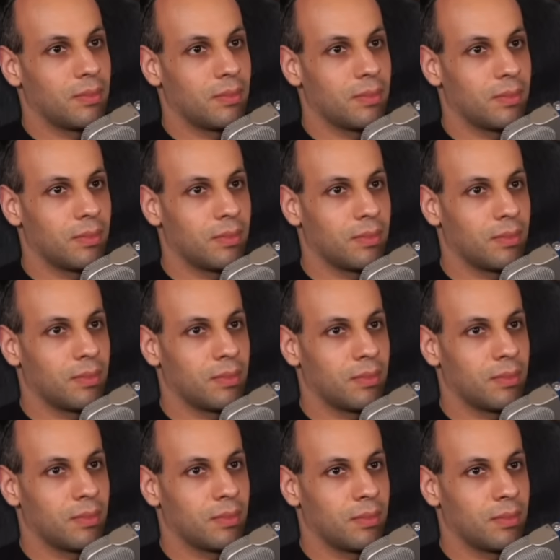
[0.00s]

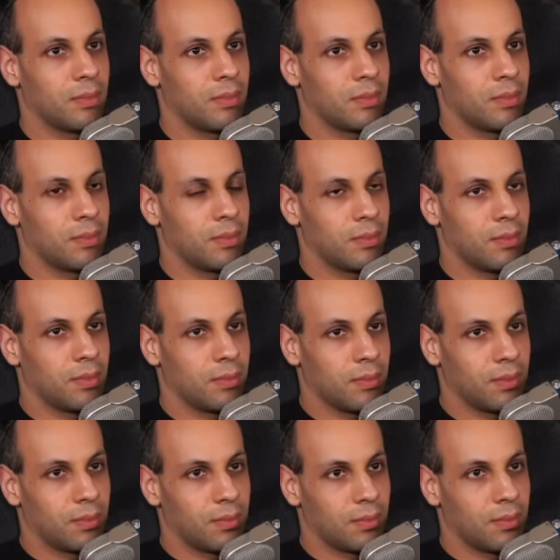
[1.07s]

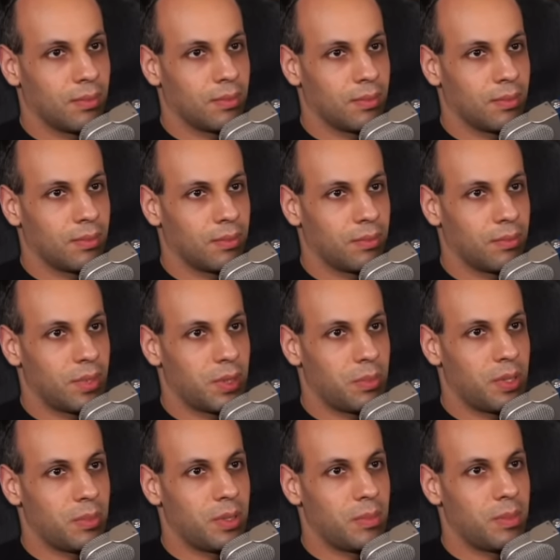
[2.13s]

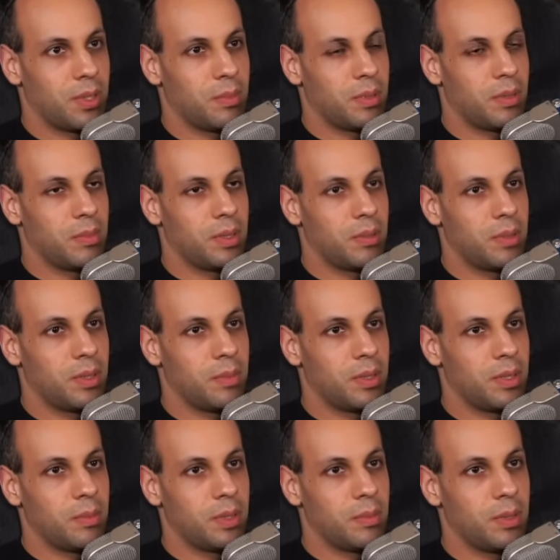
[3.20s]

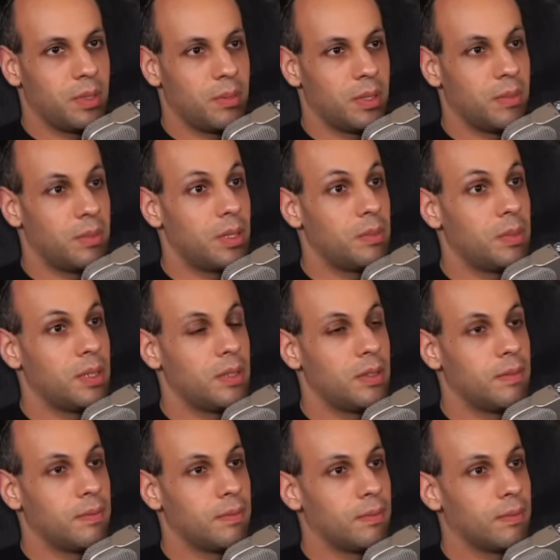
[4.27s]

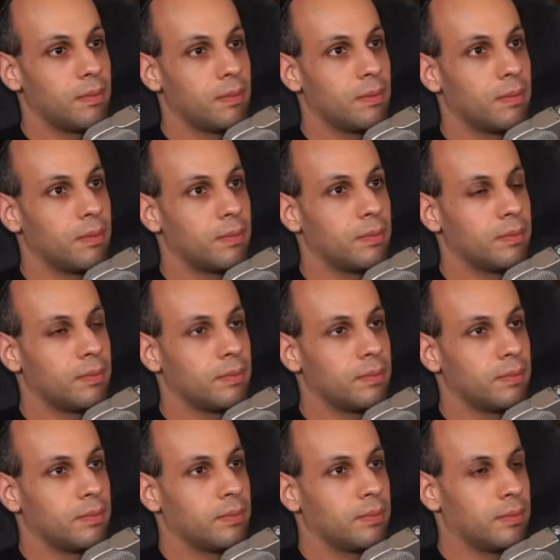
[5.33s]

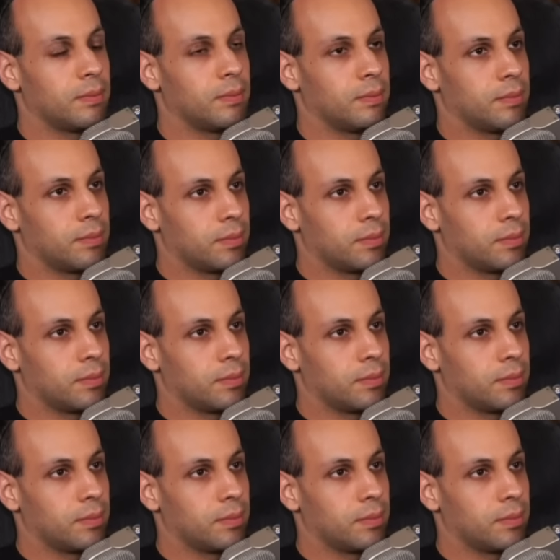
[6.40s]
No one is speaking in this clip.